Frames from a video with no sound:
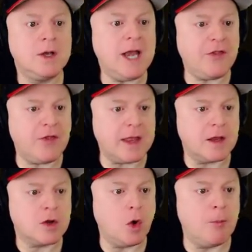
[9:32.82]
Nothing.
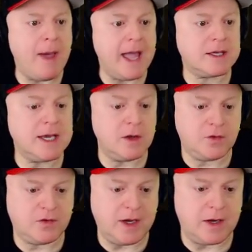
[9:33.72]
Go back
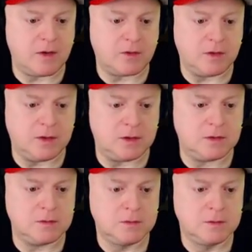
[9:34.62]
downstairs.
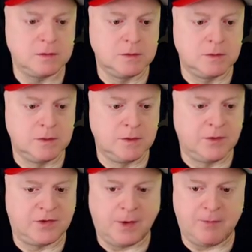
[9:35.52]
Uh-oh.
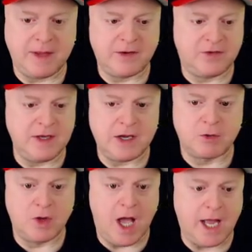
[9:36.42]
Something is in
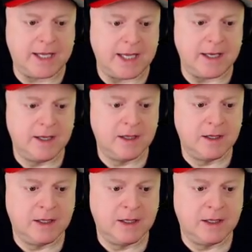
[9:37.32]
here knocking.